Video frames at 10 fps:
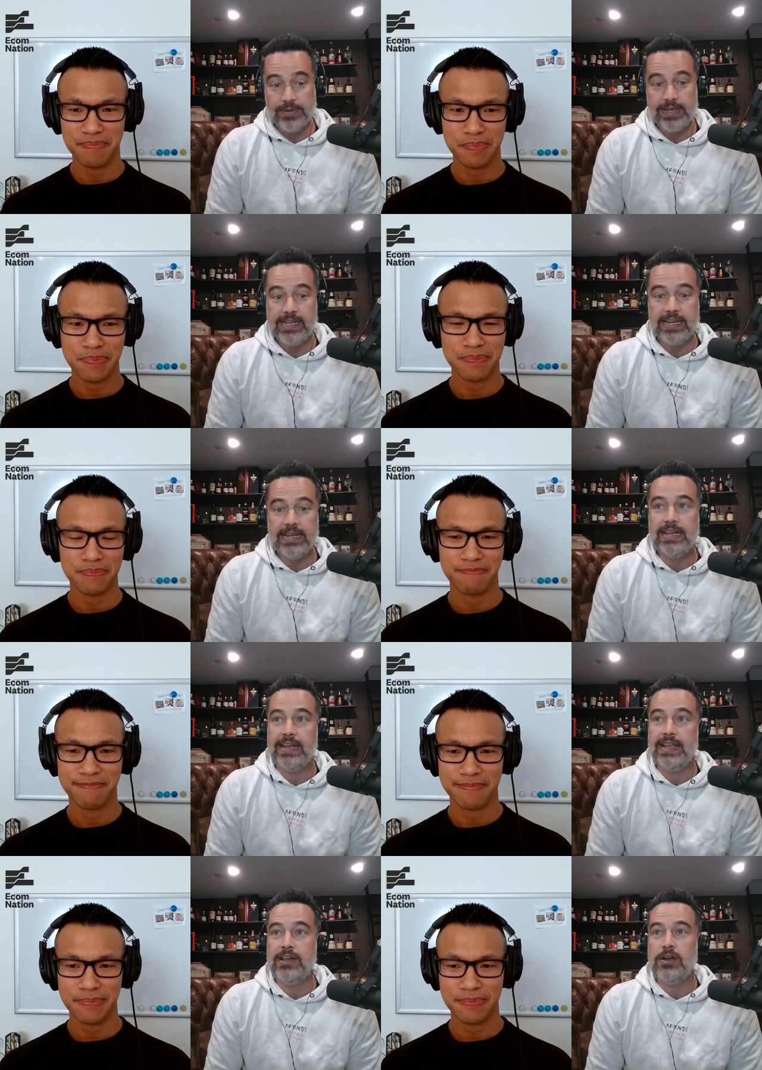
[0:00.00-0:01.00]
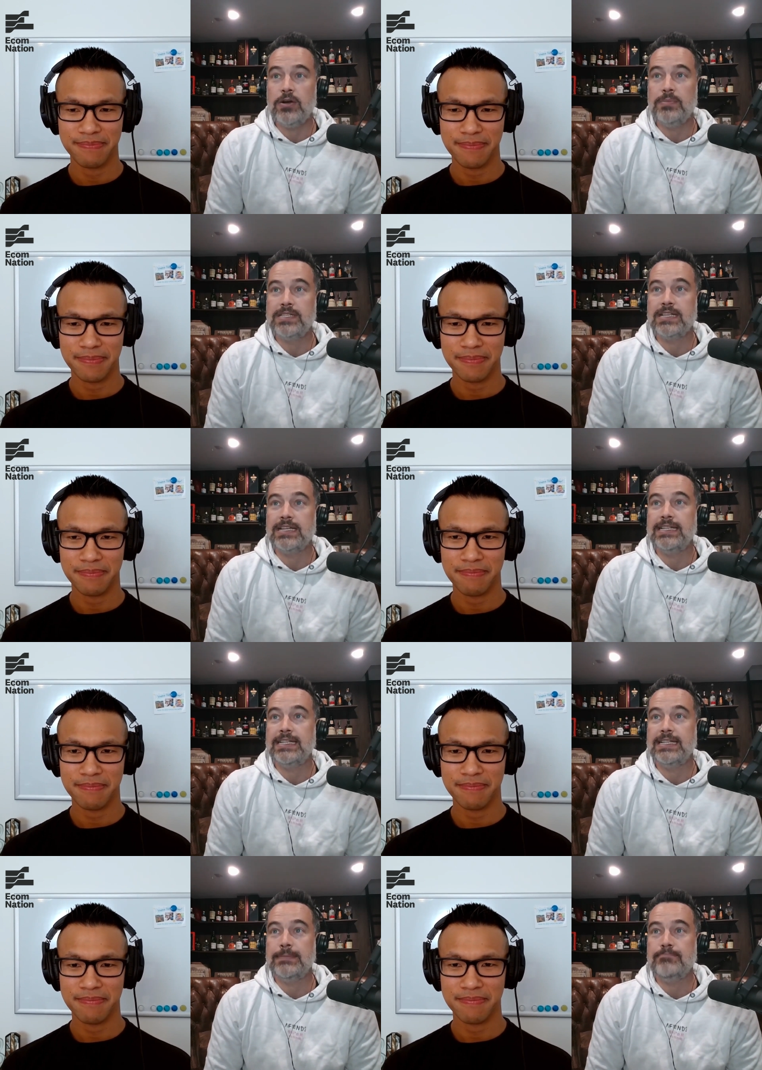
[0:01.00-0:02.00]
Speaker 1: week in in ecom. It's
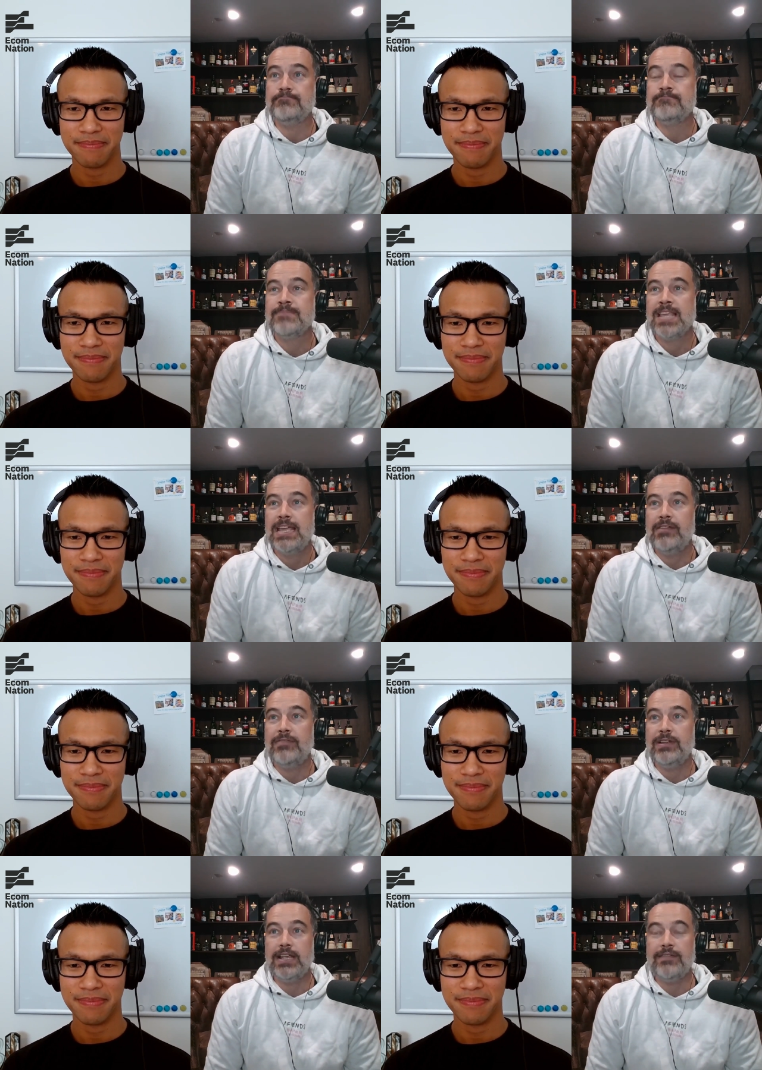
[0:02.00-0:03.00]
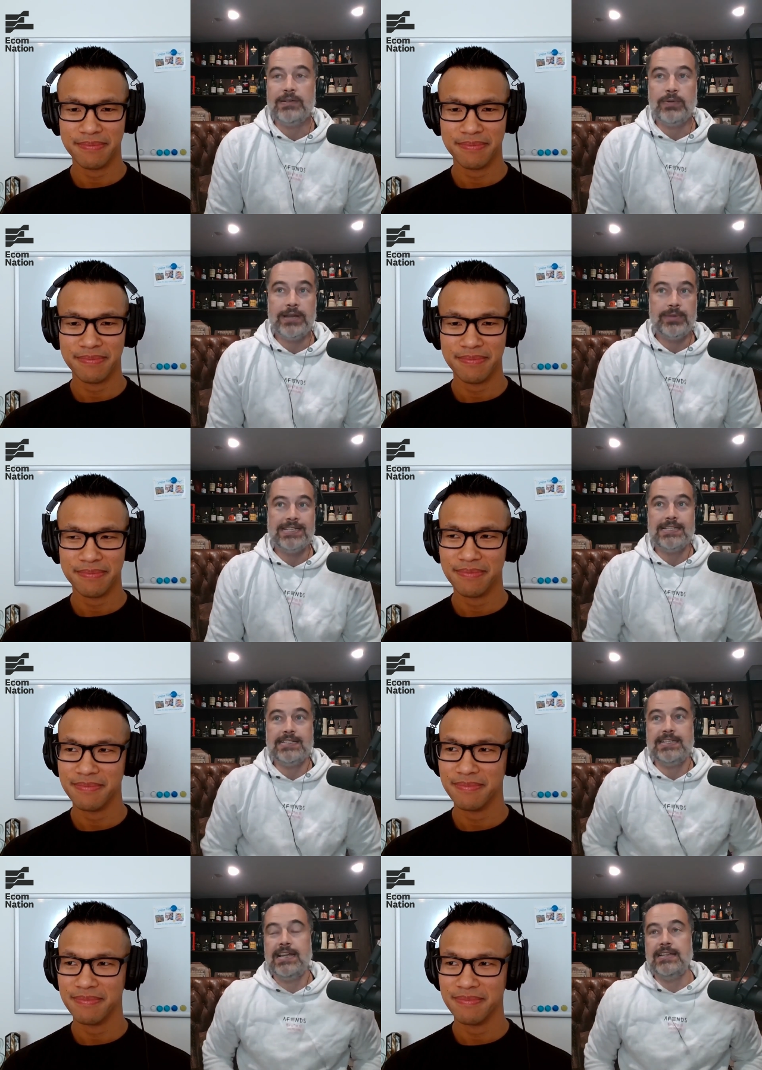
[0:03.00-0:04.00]
like um every every week we
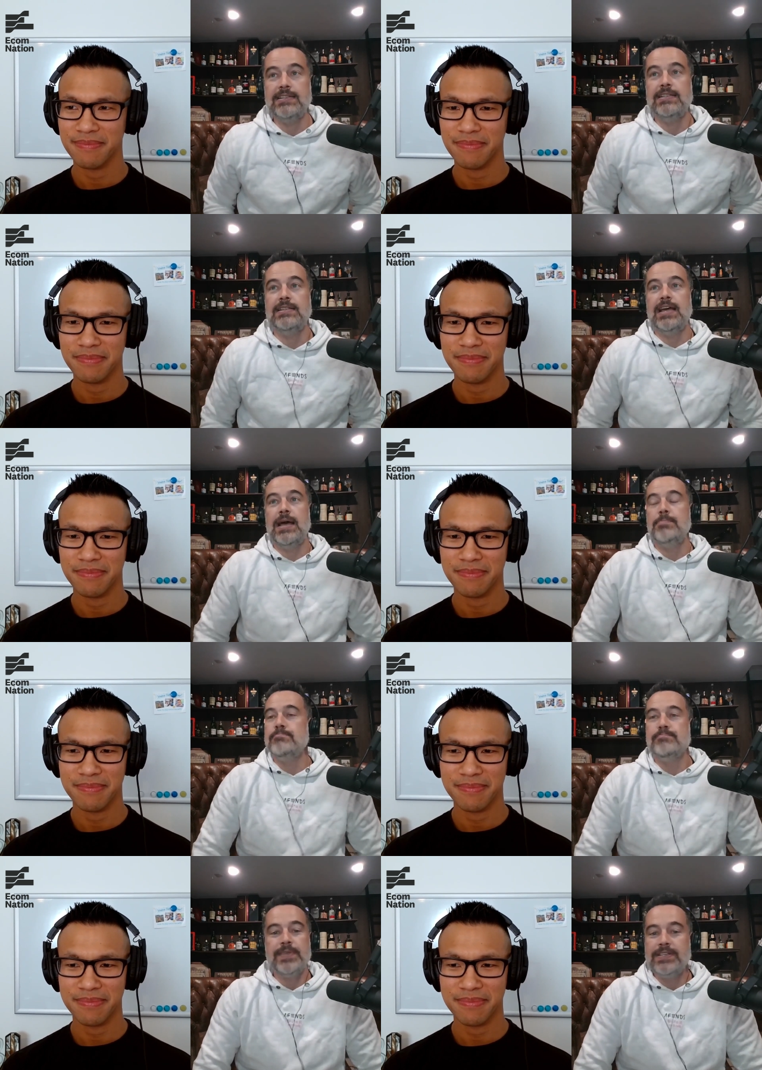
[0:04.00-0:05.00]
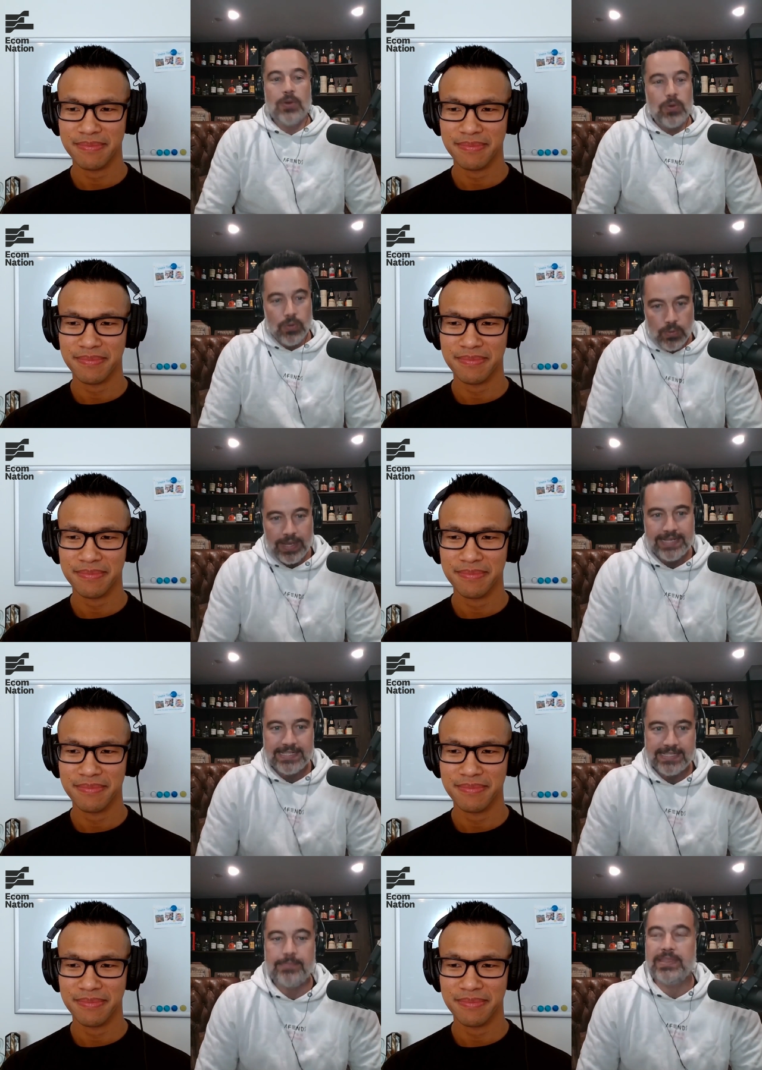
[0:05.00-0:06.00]
sit down and um there's
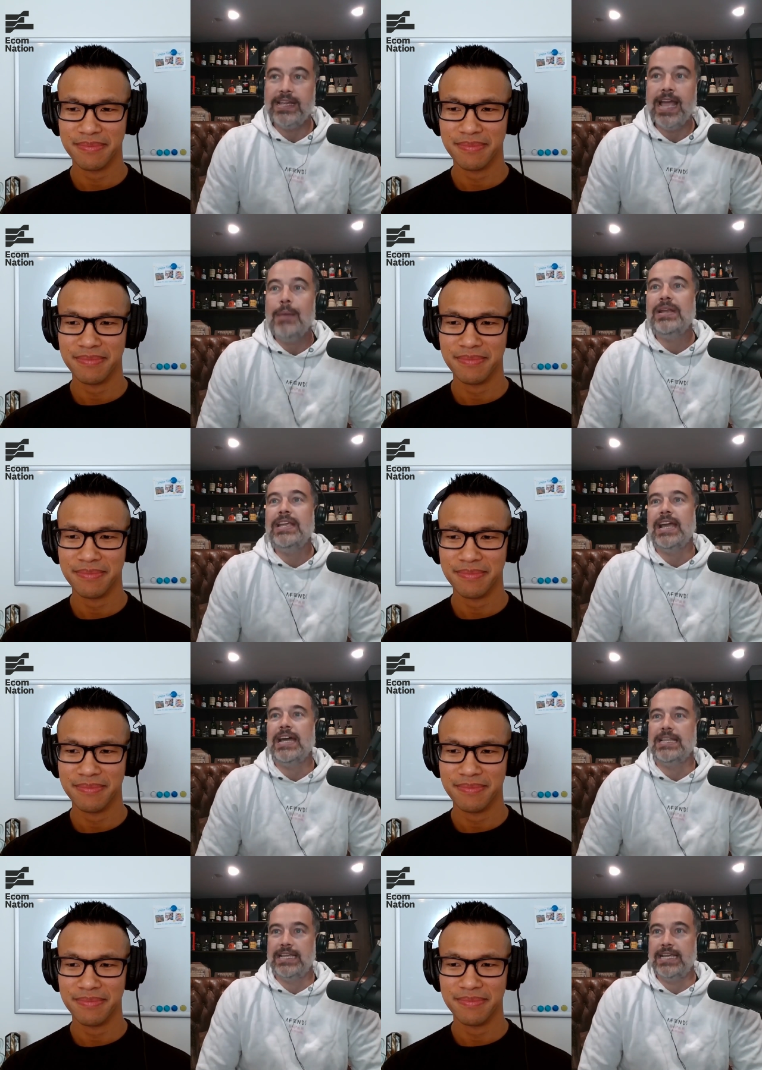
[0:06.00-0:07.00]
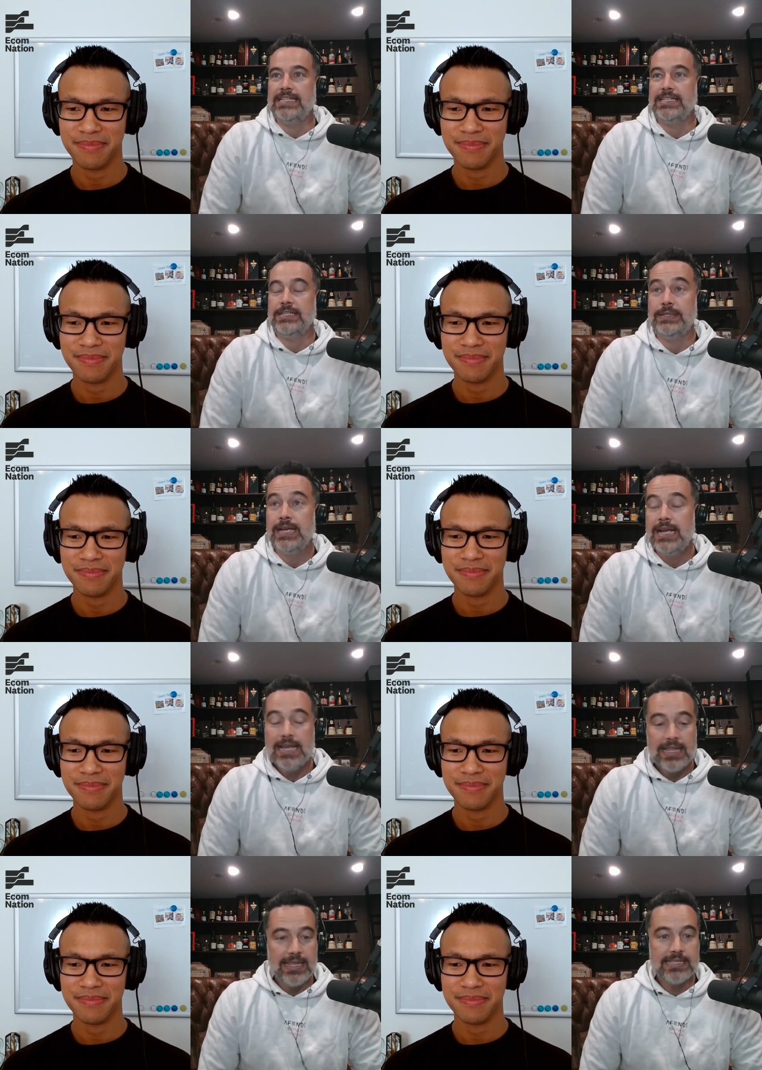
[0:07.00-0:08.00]
always something happening out there. So
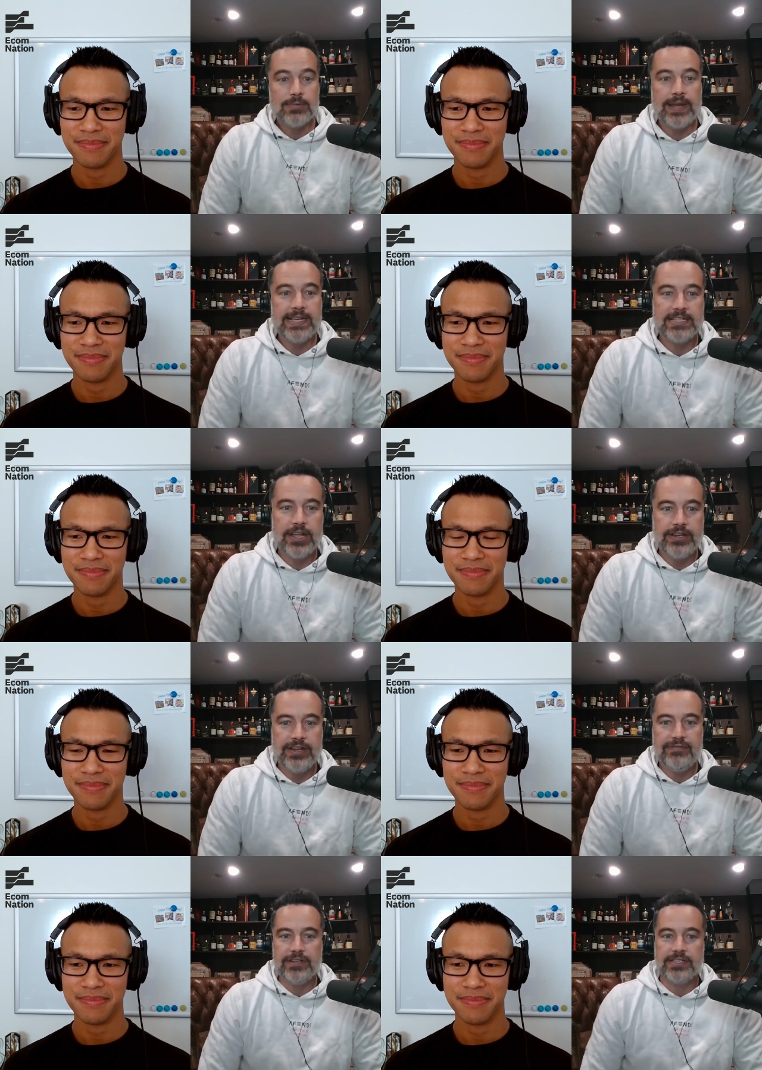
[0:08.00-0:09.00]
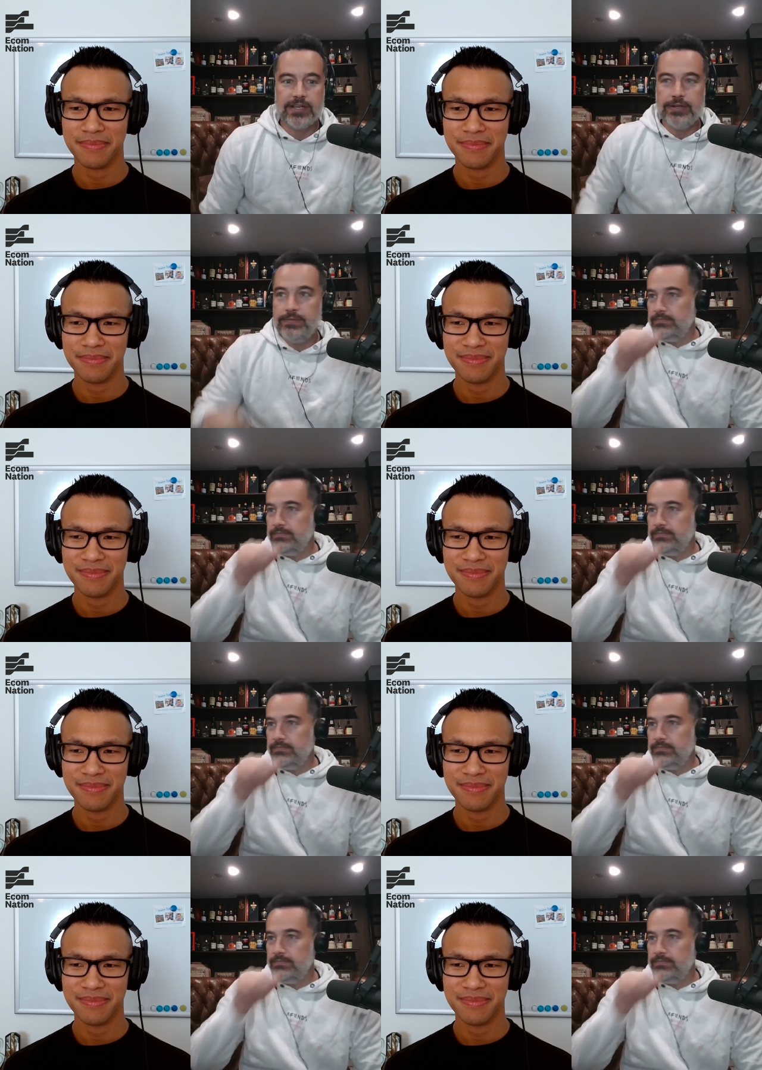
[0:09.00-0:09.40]
this week's no different. So